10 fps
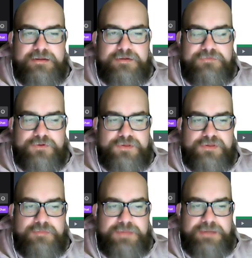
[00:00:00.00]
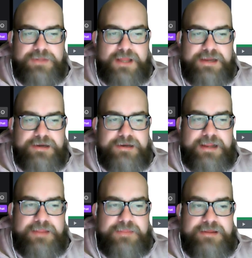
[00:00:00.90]
versus the big blind,
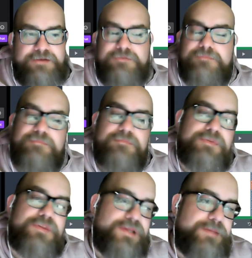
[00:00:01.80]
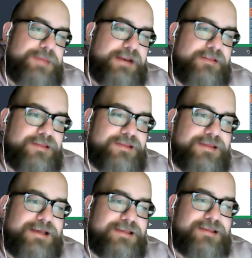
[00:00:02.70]
and then c-betting the
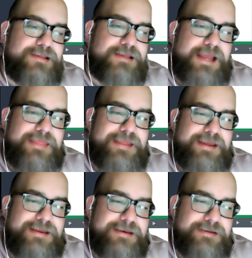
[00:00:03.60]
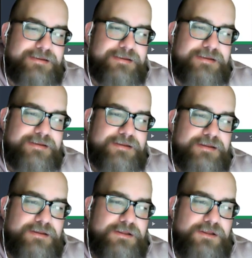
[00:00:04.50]
6, and then
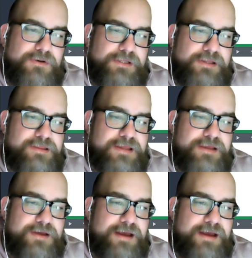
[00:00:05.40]
like let's say you have